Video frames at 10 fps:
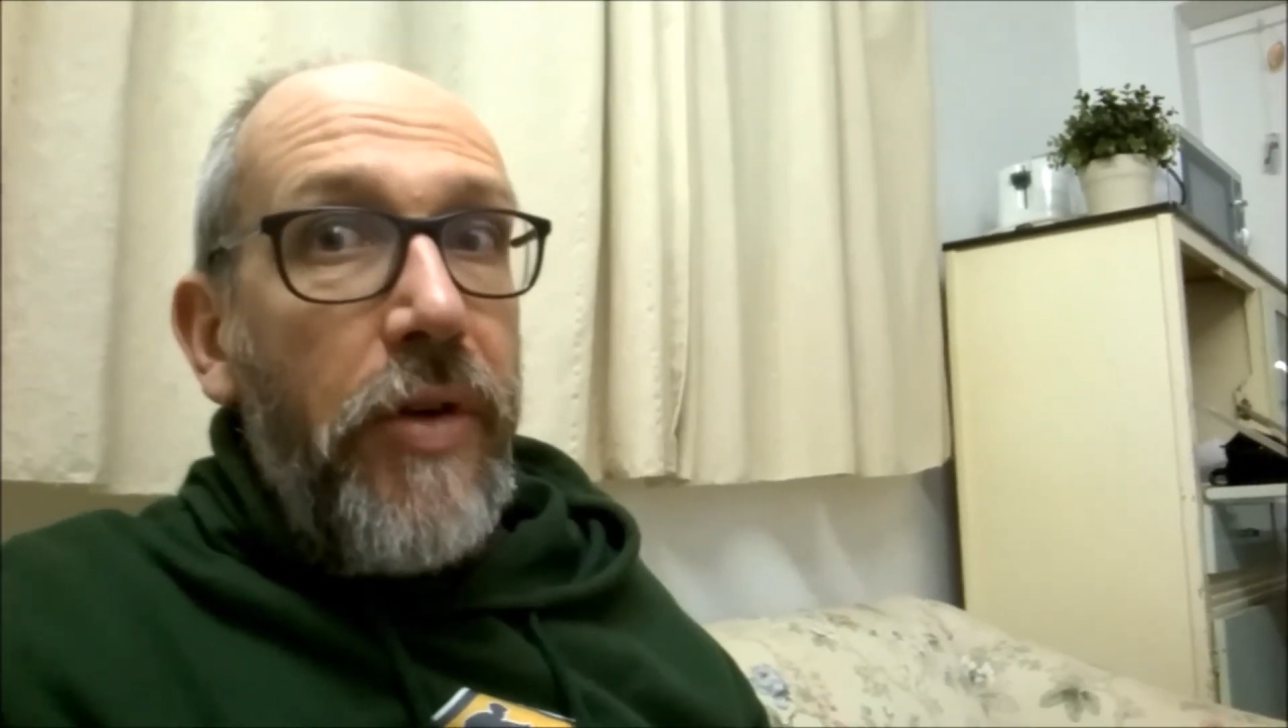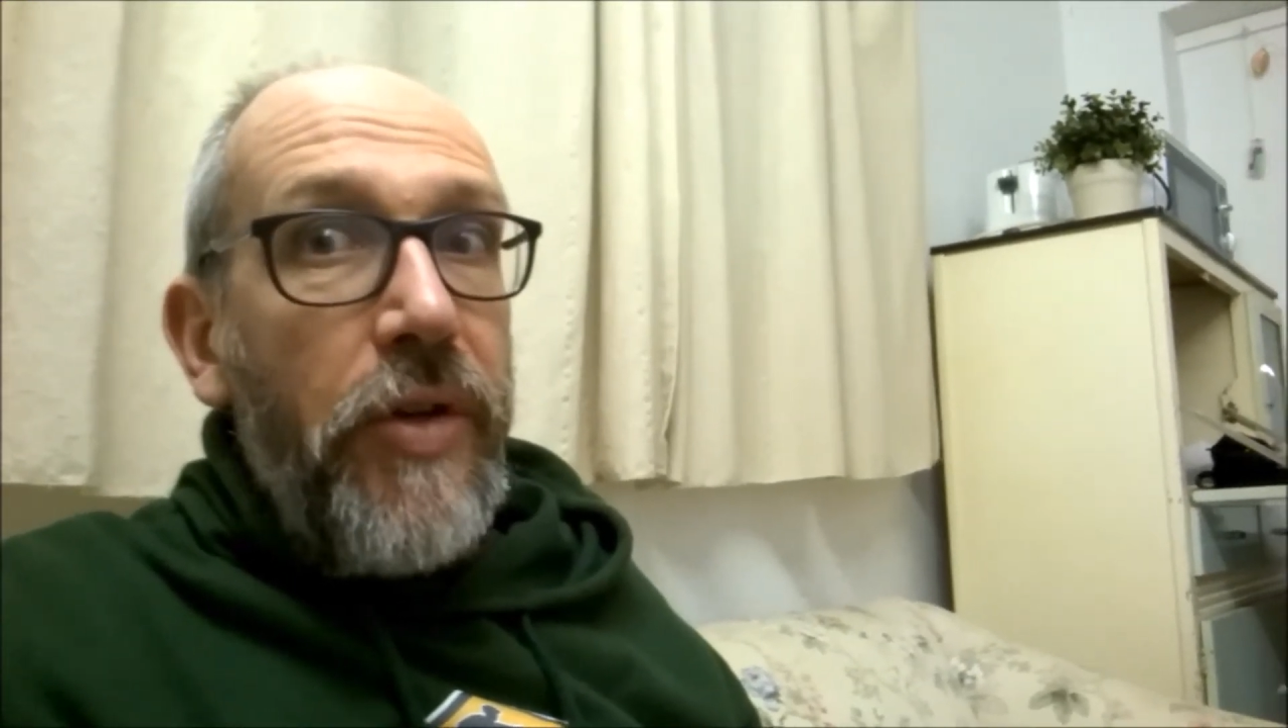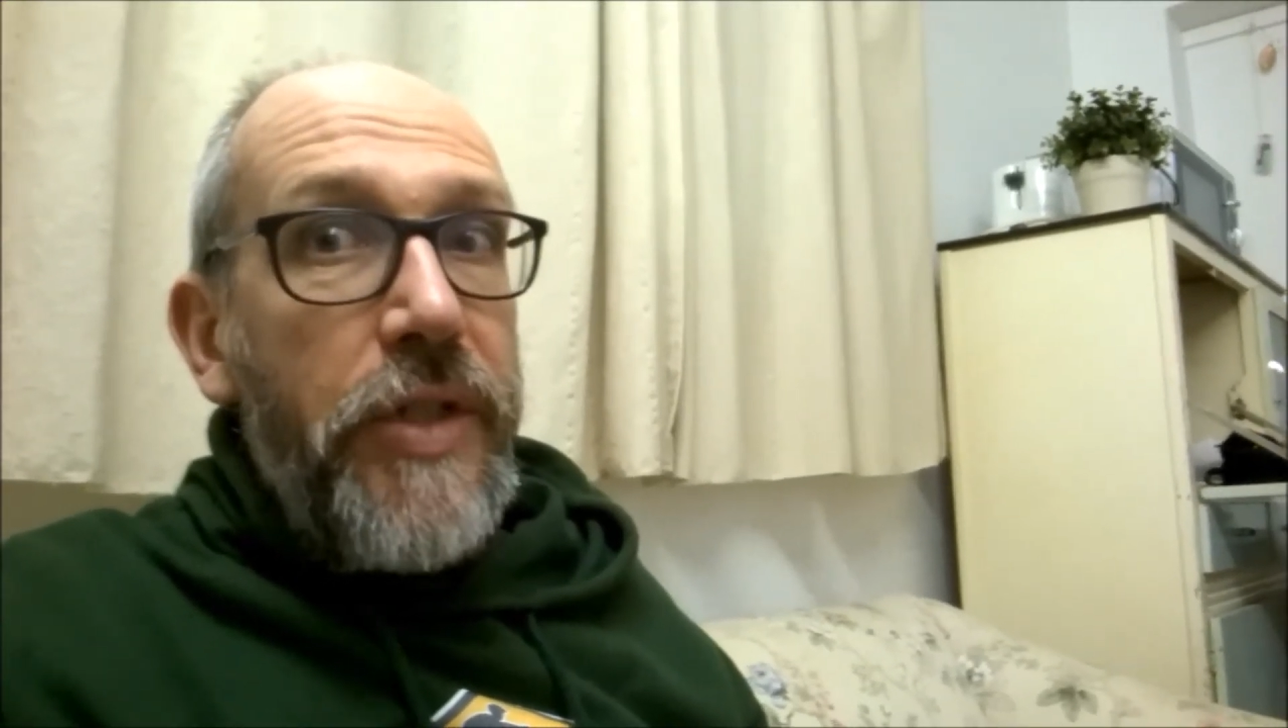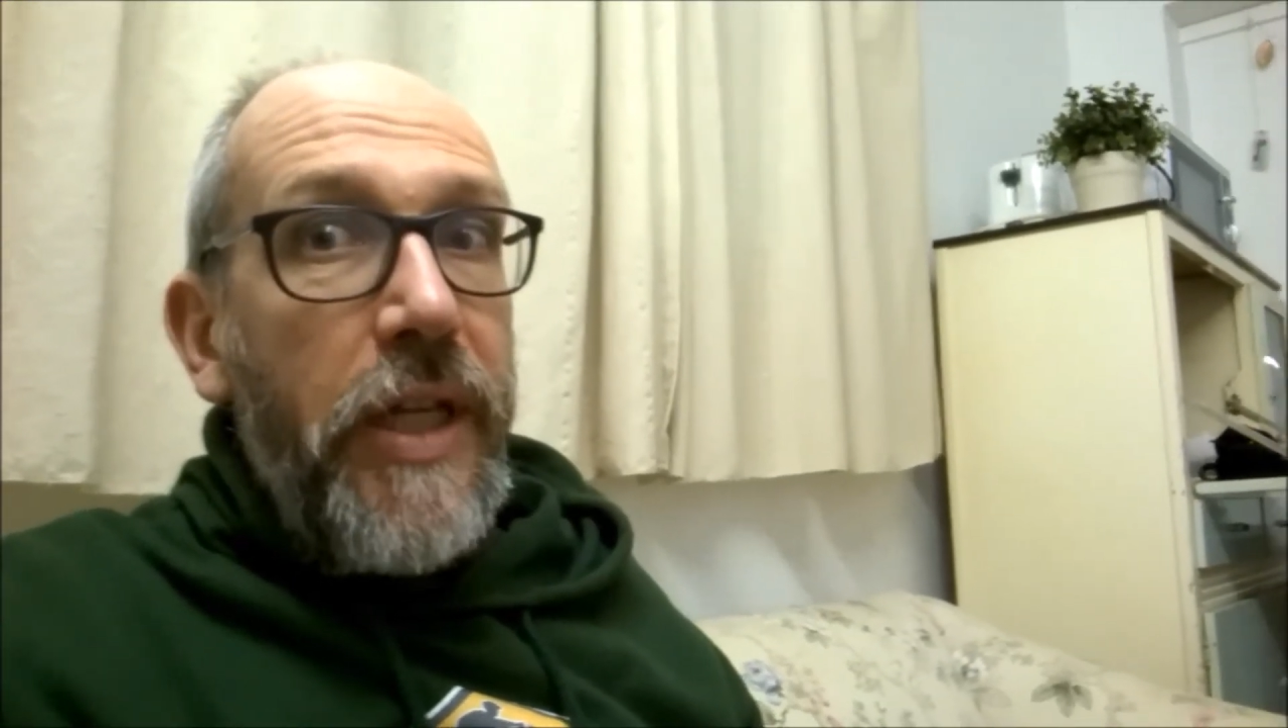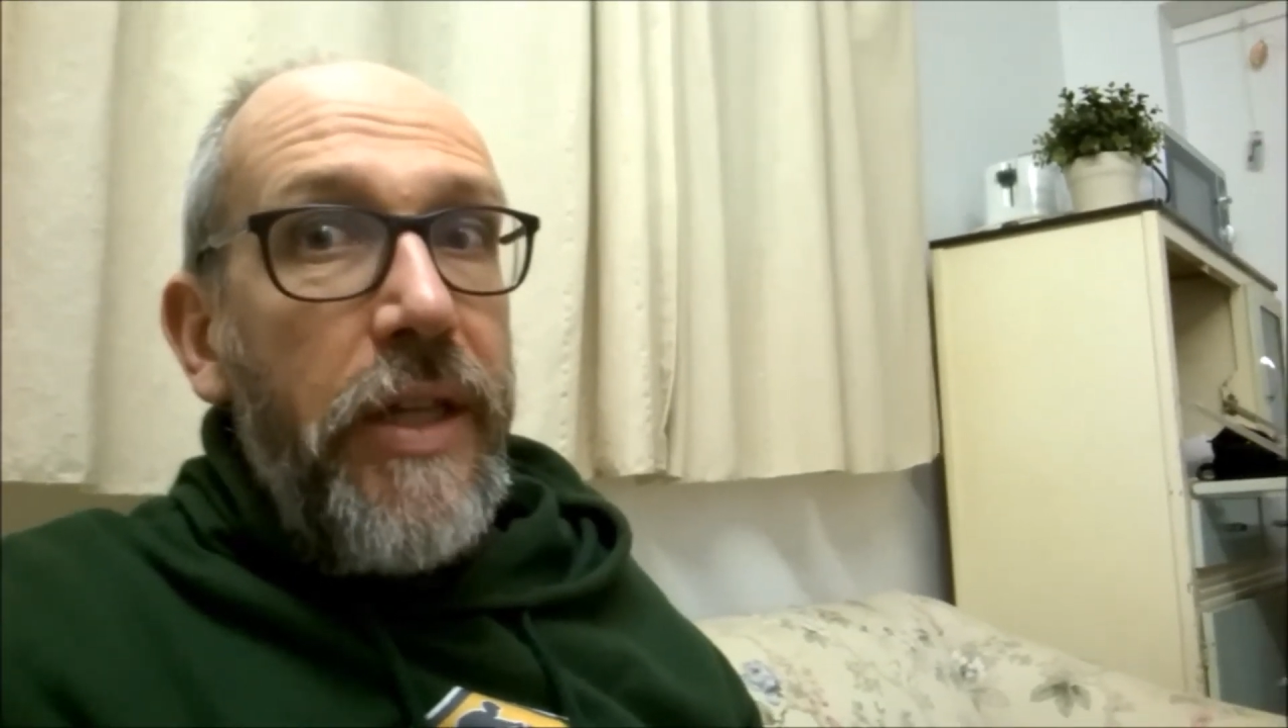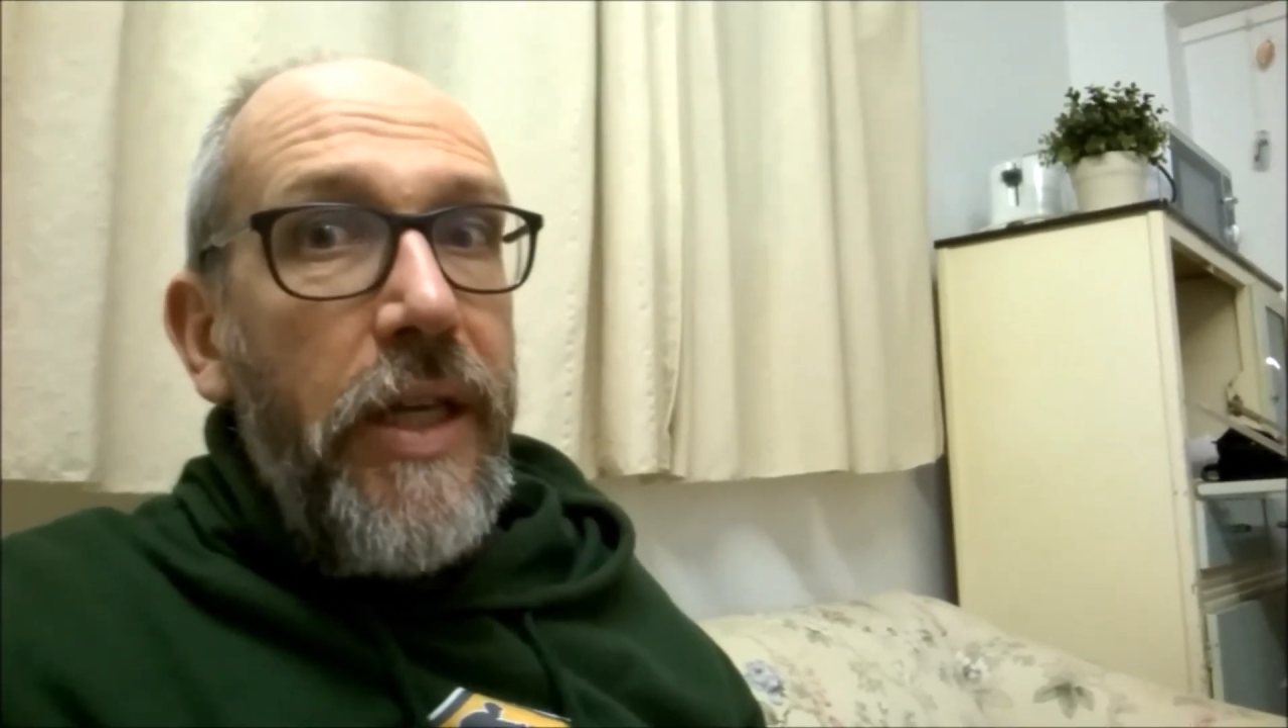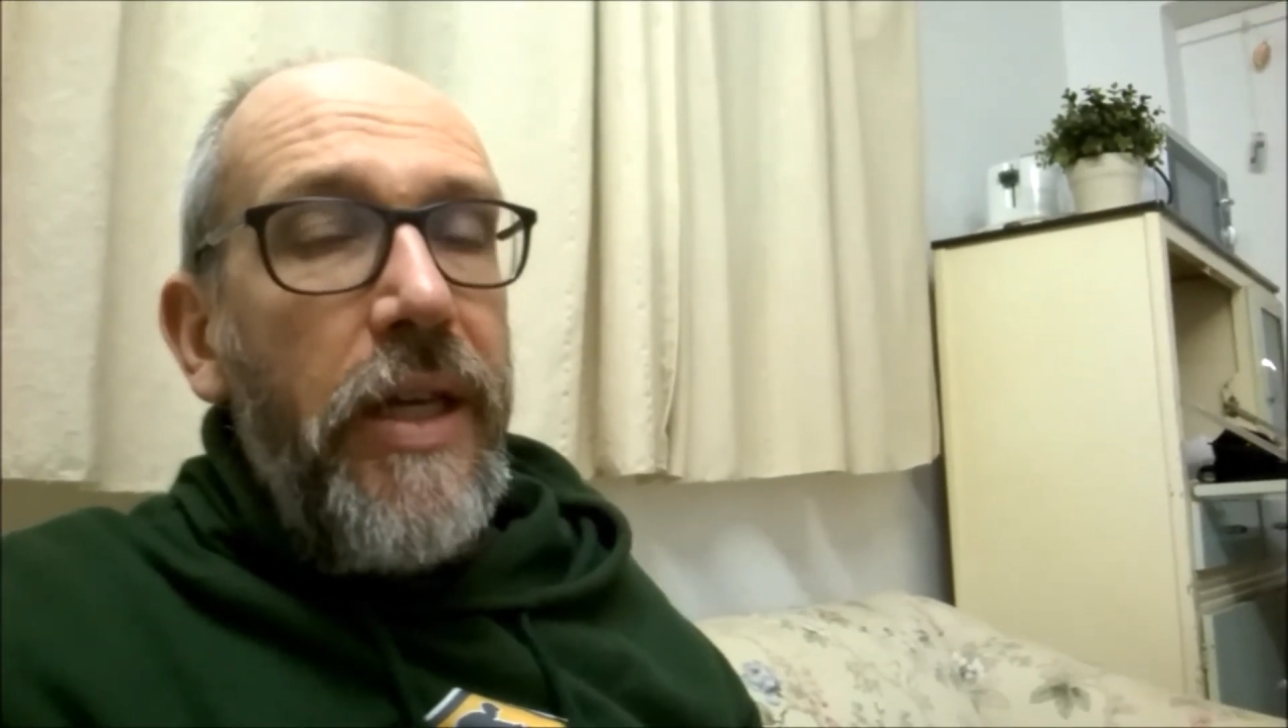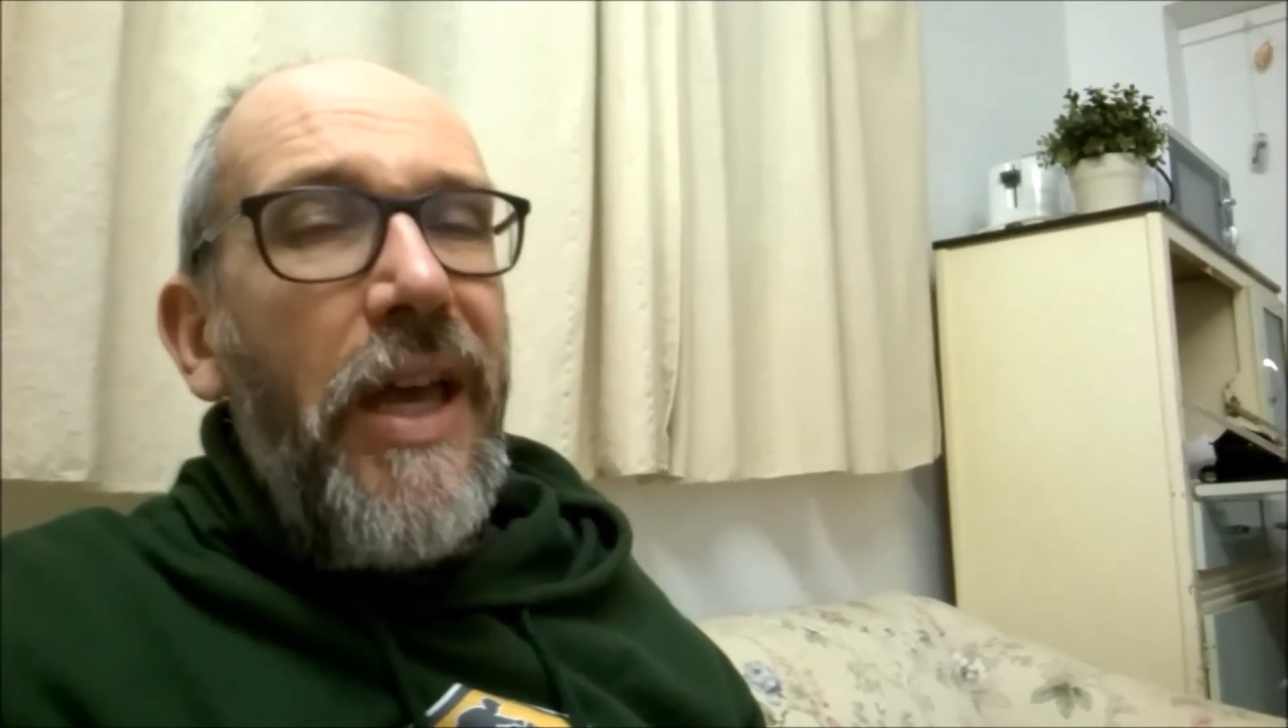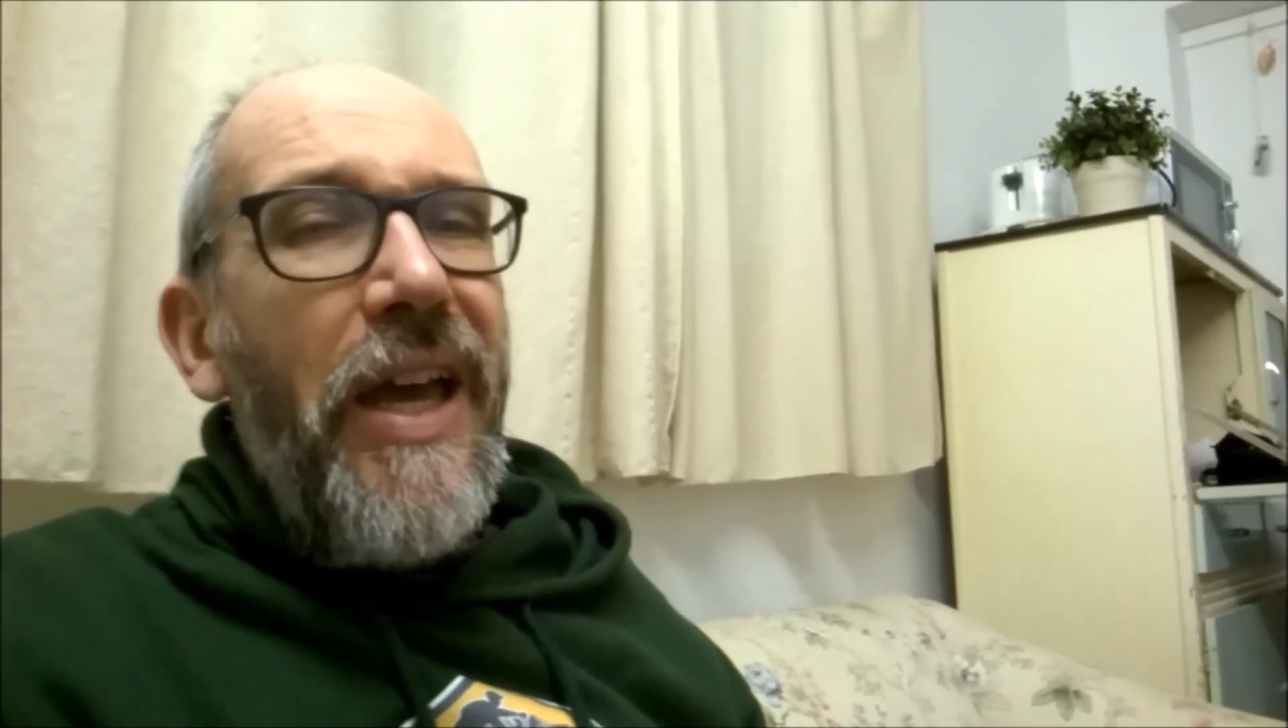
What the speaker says: crossing in there.